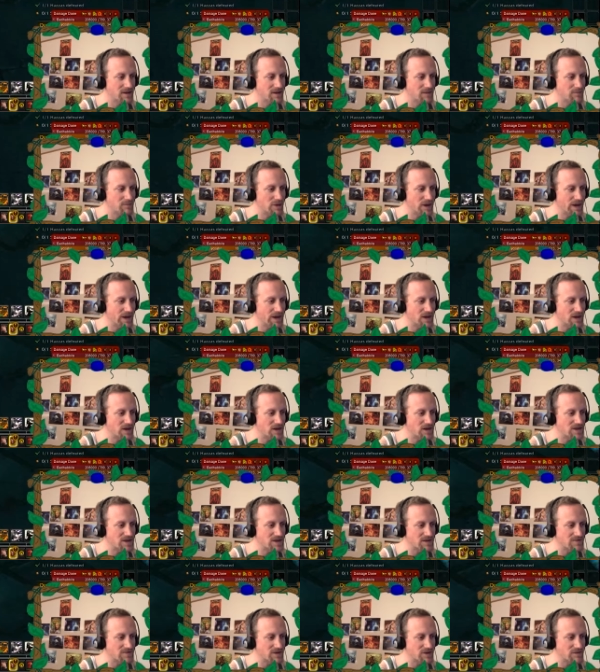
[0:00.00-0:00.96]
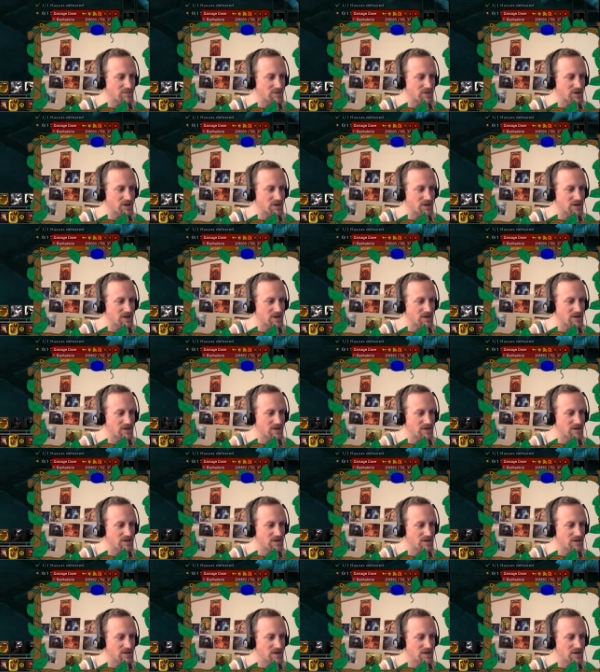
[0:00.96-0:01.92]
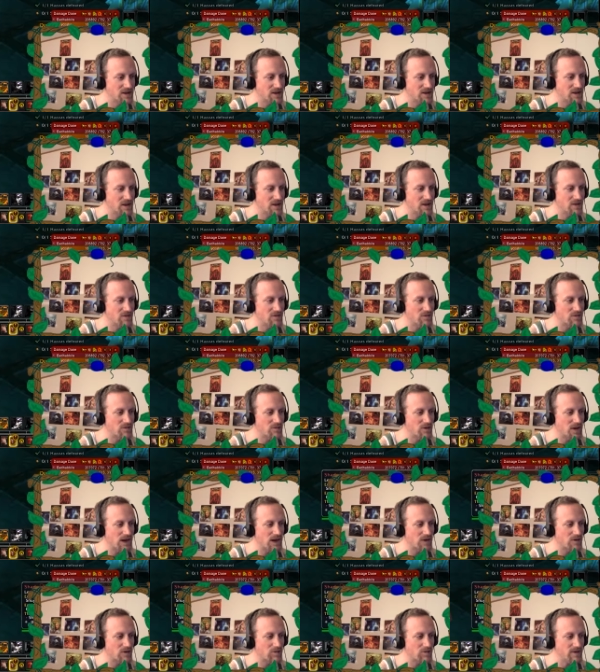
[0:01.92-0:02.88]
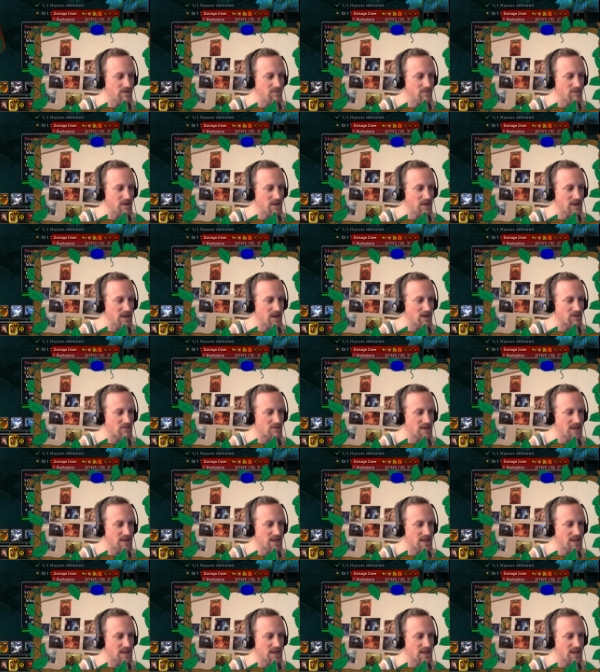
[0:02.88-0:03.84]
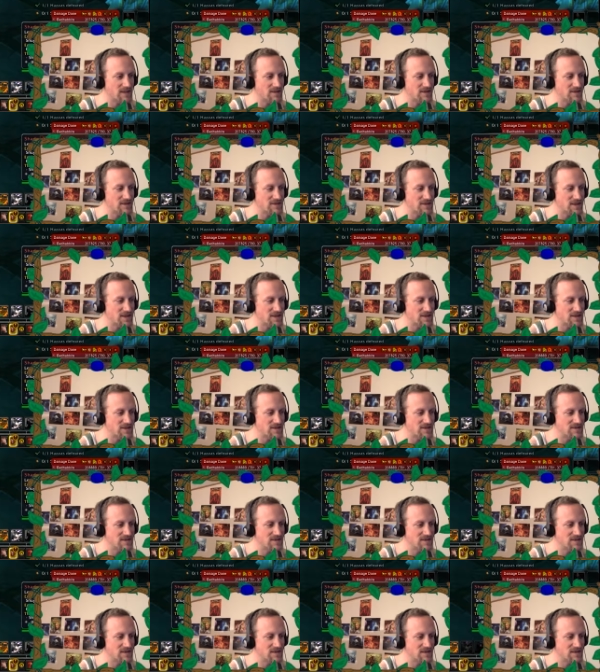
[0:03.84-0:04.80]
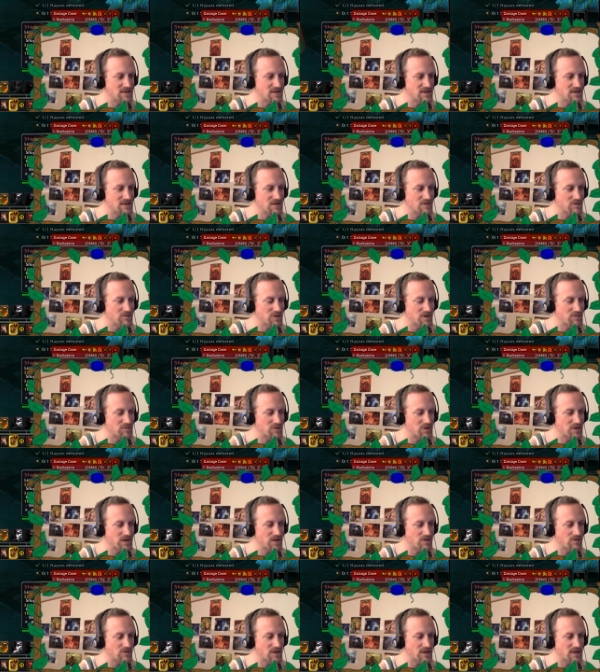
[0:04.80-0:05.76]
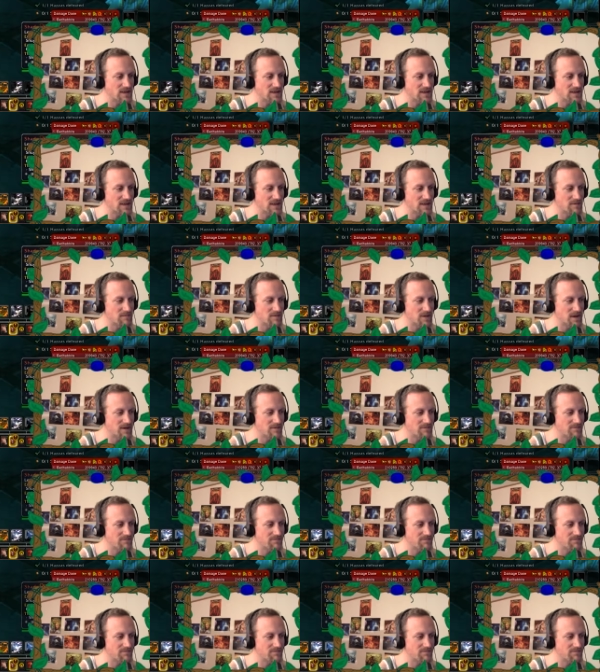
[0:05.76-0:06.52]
by and large I've done pretty good. Wow, are we really already at the end of this dungeon? Went pretty quick, didn't it, man?